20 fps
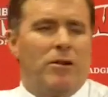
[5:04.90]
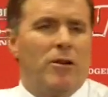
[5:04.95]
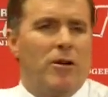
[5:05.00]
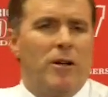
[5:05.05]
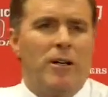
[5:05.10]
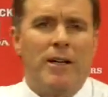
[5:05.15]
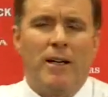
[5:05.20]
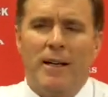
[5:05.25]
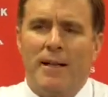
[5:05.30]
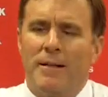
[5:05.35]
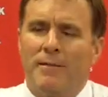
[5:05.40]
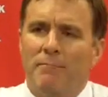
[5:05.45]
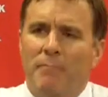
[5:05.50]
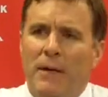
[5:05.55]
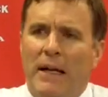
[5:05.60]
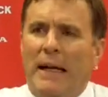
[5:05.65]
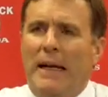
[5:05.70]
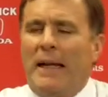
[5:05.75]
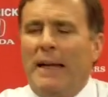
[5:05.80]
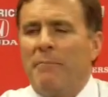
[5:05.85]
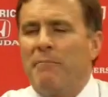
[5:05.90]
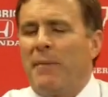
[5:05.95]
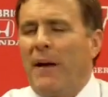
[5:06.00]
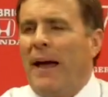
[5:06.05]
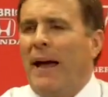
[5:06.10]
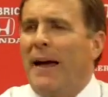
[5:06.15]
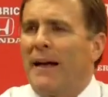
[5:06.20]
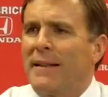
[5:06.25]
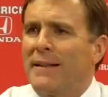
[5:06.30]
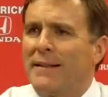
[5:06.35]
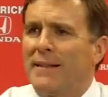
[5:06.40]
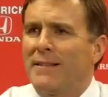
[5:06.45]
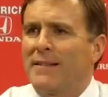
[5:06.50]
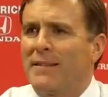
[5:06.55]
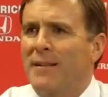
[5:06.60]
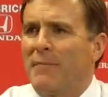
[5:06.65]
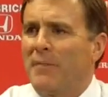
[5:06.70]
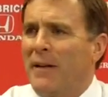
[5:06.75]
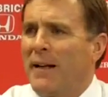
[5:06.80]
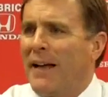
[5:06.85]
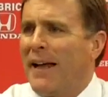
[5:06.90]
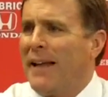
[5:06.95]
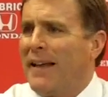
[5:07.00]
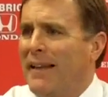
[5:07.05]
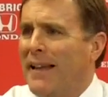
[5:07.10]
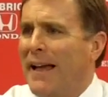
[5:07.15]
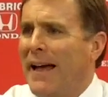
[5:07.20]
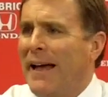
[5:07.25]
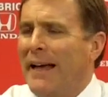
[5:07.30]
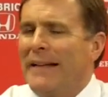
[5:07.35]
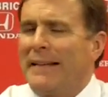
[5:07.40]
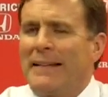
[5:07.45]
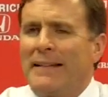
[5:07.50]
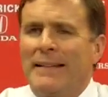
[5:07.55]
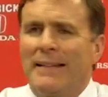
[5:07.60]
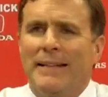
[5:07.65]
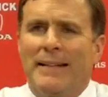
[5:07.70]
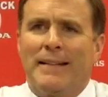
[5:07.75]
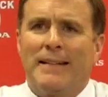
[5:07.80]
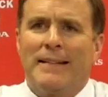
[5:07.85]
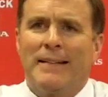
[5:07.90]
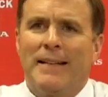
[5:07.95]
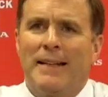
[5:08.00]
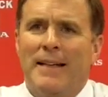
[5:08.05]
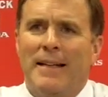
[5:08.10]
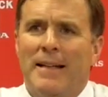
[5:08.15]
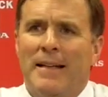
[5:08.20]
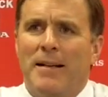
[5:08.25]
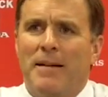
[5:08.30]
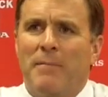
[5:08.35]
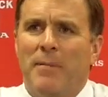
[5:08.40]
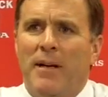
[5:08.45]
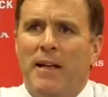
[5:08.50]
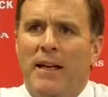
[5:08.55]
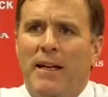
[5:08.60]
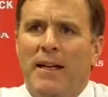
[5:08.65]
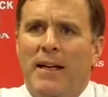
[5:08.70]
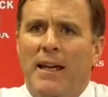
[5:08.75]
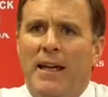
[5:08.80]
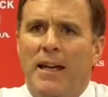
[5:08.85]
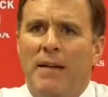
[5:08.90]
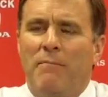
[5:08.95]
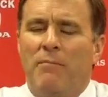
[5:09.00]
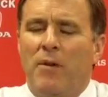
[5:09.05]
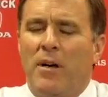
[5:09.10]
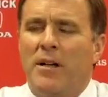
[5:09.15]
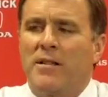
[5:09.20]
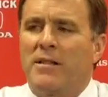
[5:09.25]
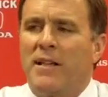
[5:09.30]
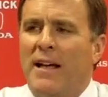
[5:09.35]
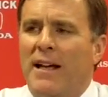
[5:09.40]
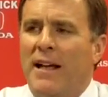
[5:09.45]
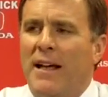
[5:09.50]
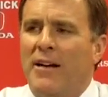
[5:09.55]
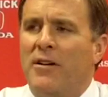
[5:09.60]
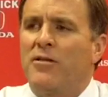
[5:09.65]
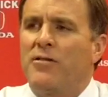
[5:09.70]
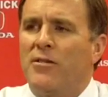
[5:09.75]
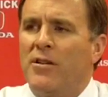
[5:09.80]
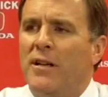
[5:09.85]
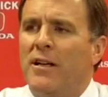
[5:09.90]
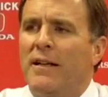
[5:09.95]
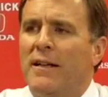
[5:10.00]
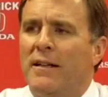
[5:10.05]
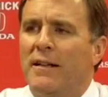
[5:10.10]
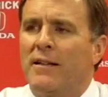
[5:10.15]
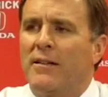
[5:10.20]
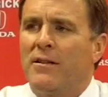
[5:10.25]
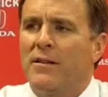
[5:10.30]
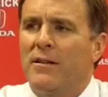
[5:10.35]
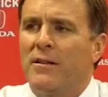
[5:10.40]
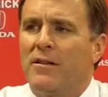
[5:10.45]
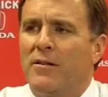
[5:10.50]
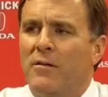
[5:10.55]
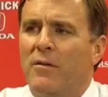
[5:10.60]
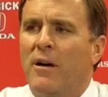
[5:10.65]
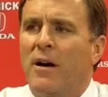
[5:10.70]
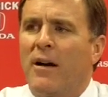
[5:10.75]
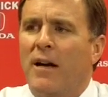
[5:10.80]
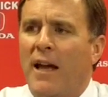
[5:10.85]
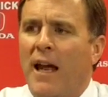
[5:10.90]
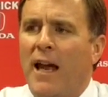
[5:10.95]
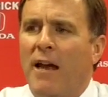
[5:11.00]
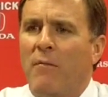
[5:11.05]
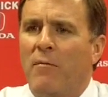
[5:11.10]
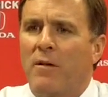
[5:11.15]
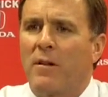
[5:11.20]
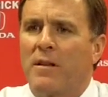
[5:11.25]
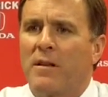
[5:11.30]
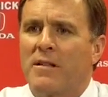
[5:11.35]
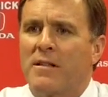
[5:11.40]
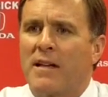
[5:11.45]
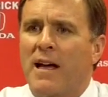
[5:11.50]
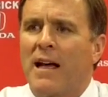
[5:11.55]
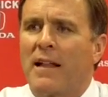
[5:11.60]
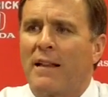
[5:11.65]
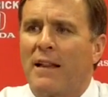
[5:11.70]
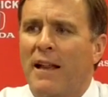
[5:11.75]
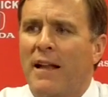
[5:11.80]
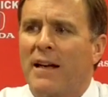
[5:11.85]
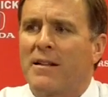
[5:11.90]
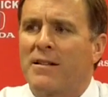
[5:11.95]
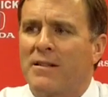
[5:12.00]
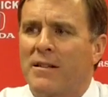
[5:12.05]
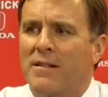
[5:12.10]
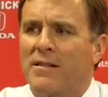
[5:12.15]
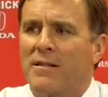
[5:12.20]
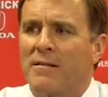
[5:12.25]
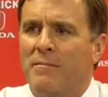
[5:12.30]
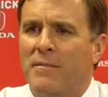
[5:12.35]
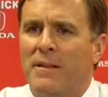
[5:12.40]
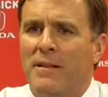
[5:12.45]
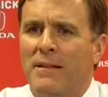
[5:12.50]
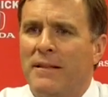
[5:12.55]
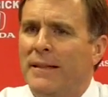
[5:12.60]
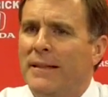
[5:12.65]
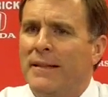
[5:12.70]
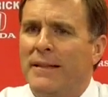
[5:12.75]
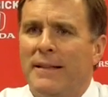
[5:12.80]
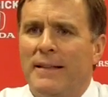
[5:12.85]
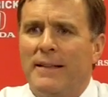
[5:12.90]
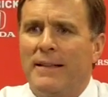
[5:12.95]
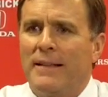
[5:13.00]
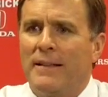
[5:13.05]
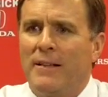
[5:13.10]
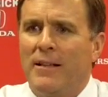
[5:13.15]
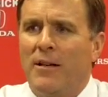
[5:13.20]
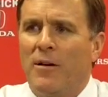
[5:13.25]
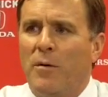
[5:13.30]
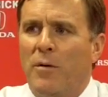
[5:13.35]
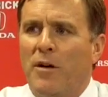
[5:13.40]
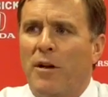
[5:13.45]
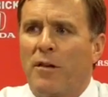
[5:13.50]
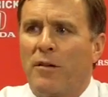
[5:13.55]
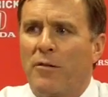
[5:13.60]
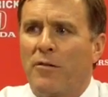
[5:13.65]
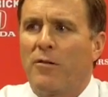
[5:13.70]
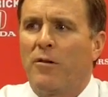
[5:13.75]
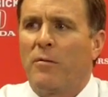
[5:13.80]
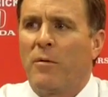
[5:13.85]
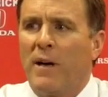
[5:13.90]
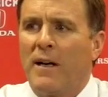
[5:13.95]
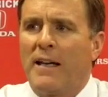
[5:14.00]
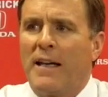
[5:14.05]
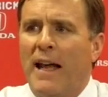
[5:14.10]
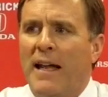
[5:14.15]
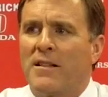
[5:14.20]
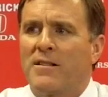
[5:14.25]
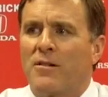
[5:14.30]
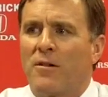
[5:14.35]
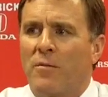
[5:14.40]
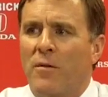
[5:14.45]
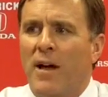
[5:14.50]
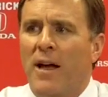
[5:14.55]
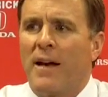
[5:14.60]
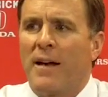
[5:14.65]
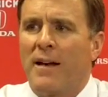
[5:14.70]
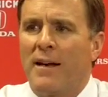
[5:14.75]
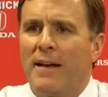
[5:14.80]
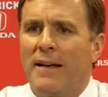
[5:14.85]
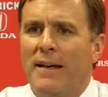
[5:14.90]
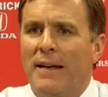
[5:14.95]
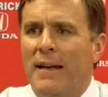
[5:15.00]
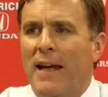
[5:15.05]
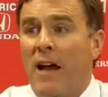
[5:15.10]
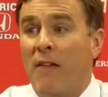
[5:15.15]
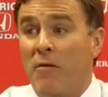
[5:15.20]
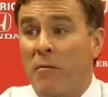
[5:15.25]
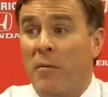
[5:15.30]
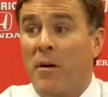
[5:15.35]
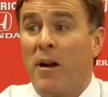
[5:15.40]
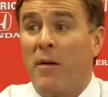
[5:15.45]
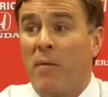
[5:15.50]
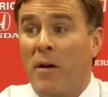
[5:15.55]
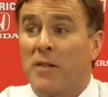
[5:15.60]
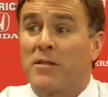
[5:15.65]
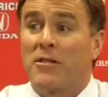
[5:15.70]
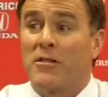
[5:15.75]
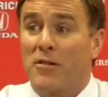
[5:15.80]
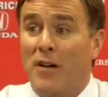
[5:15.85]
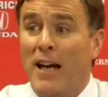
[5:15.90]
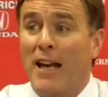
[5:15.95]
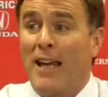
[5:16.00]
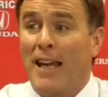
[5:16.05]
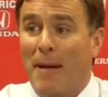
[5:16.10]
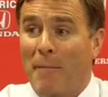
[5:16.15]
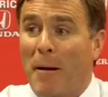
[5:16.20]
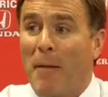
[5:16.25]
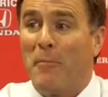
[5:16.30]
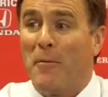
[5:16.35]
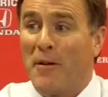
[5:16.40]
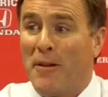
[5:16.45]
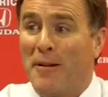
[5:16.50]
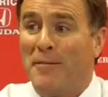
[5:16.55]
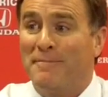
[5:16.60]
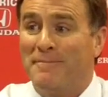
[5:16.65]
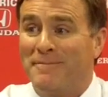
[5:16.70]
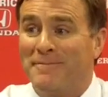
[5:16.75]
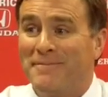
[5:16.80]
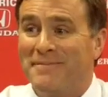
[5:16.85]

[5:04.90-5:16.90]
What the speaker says: good, big impact, something like that. But he brings that energy to our game with his athleticism. You know, when a thoroughbred tends to run, everybody wants to try to keep up with him.